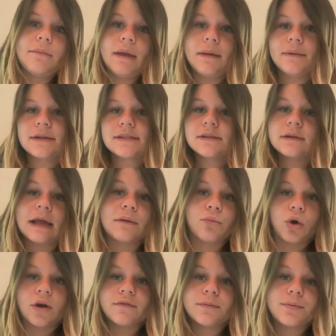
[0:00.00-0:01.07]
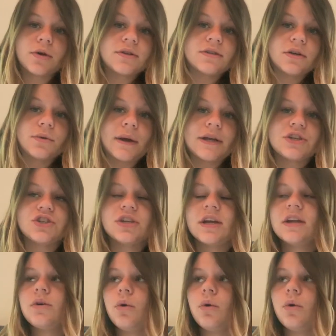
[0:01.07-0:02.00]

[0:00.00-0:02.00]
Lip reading: maybe it's like more of a personal question